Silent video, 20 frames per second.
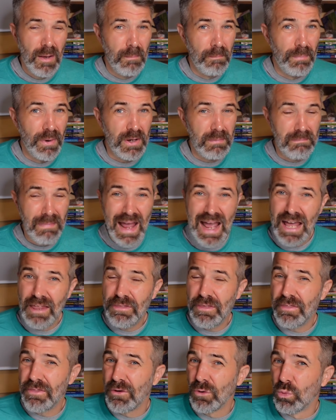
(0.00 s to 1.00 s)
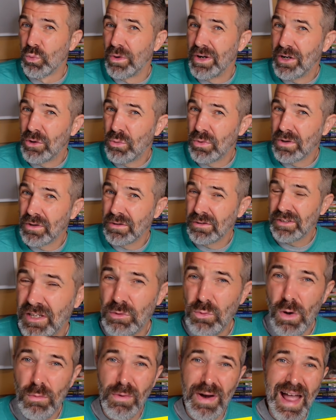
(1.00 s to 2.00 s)
But math in the real world and
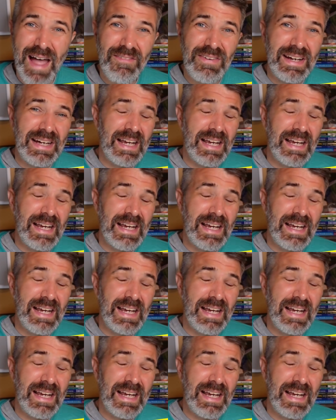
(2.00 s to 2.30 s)
what we're having